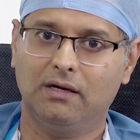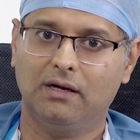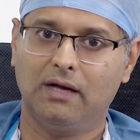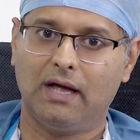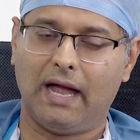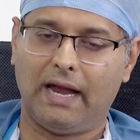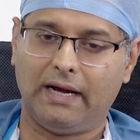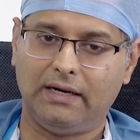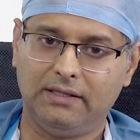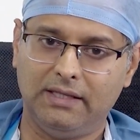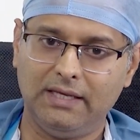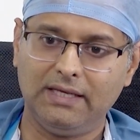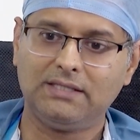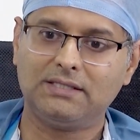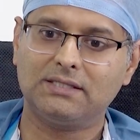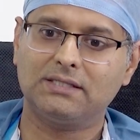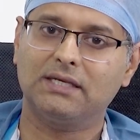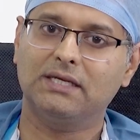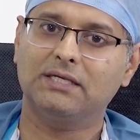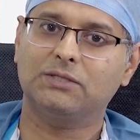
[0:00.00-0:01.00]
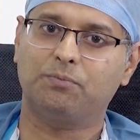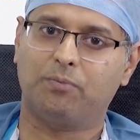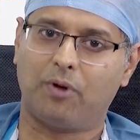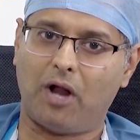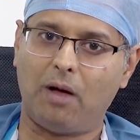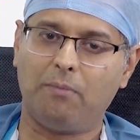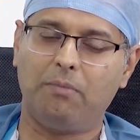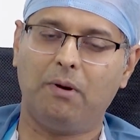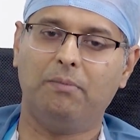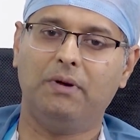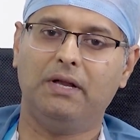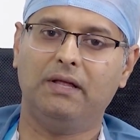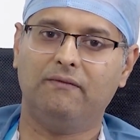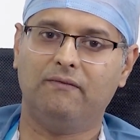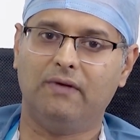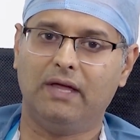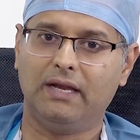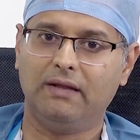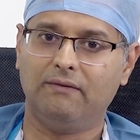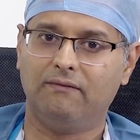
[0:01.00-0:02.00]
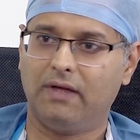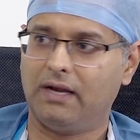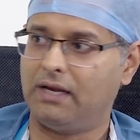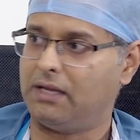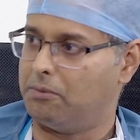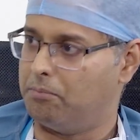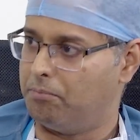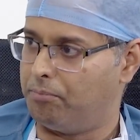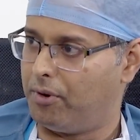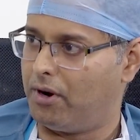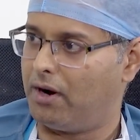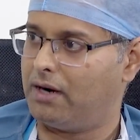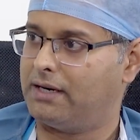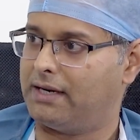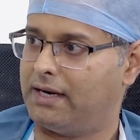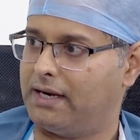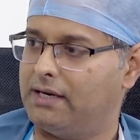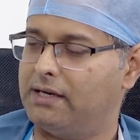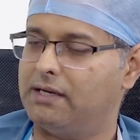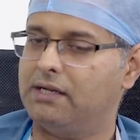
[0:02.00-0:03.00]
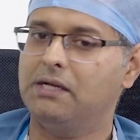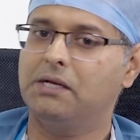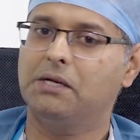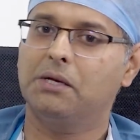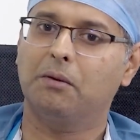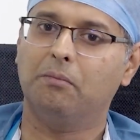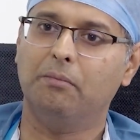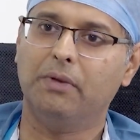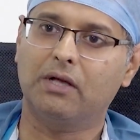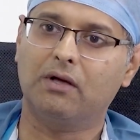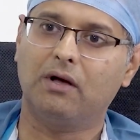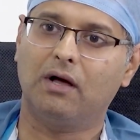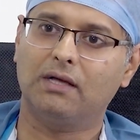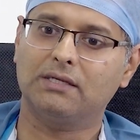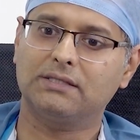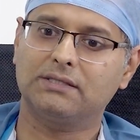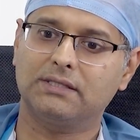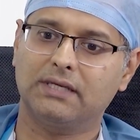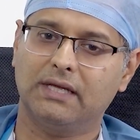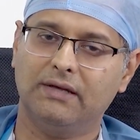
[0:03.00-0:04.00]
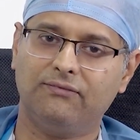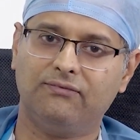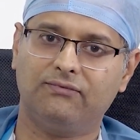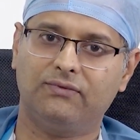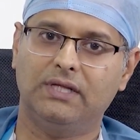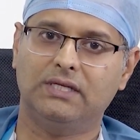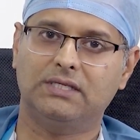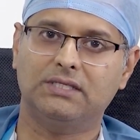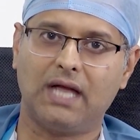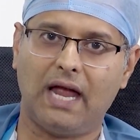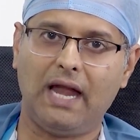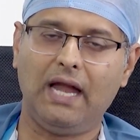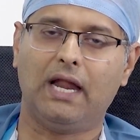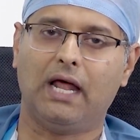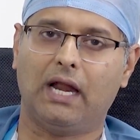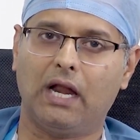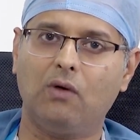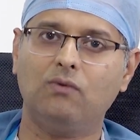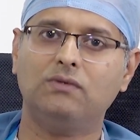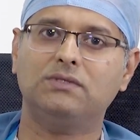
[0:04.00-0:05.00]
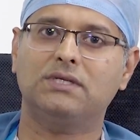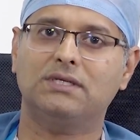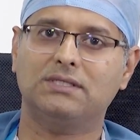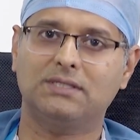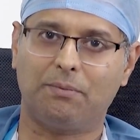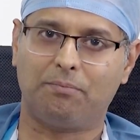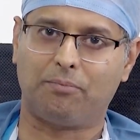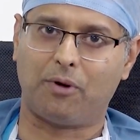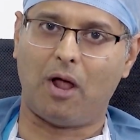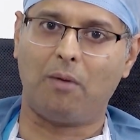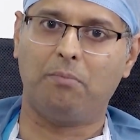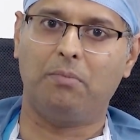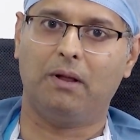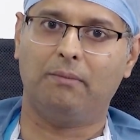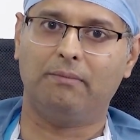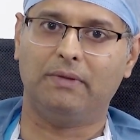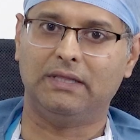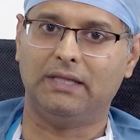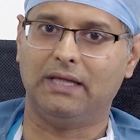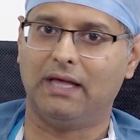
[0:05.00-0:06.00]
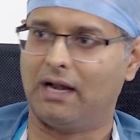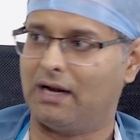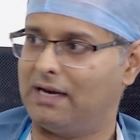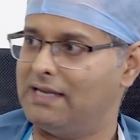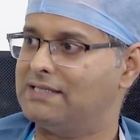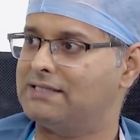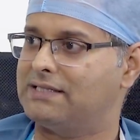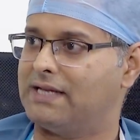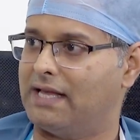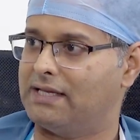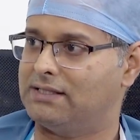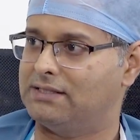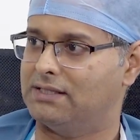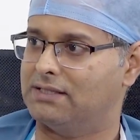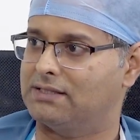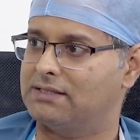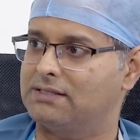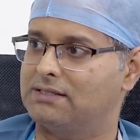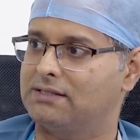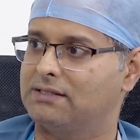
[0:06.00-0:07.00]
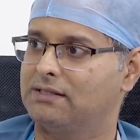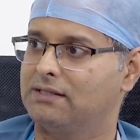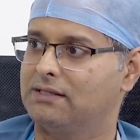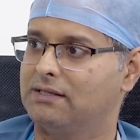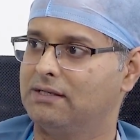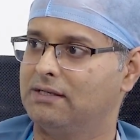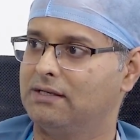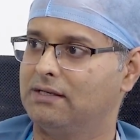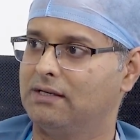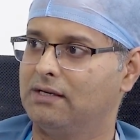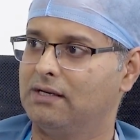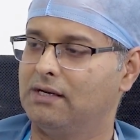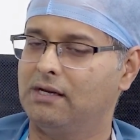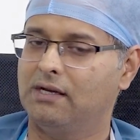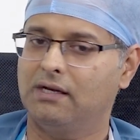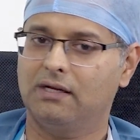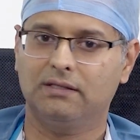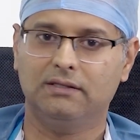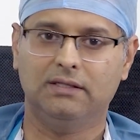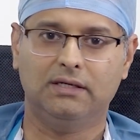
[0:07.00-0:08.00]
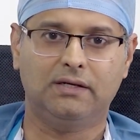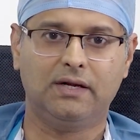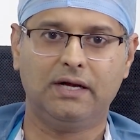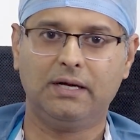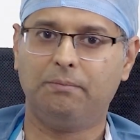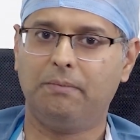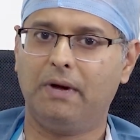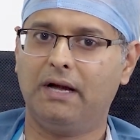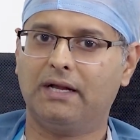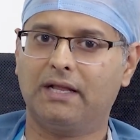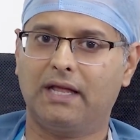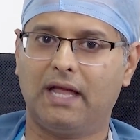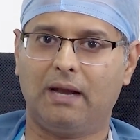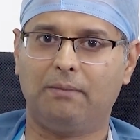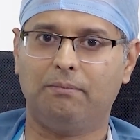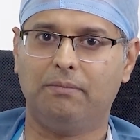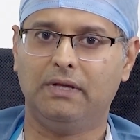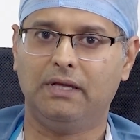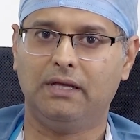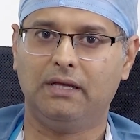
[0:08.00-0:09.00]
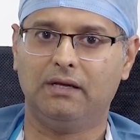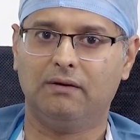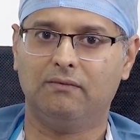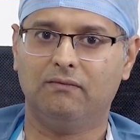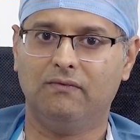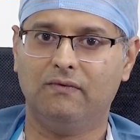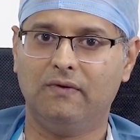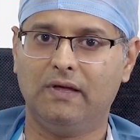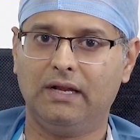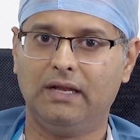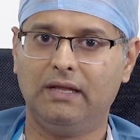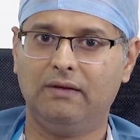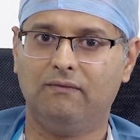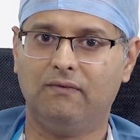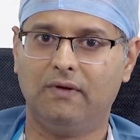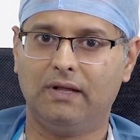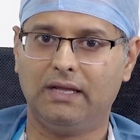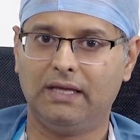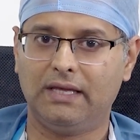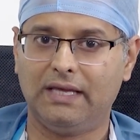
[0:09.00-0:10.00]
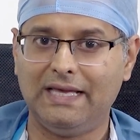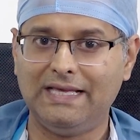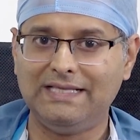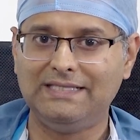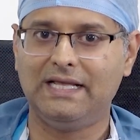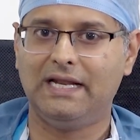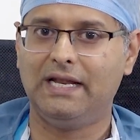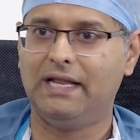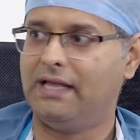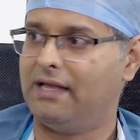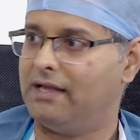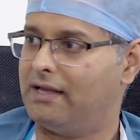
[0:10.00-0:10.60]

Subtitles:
And this is probably very, very important, because if the child announces a problem in the early stages, the treatment can be very, very easily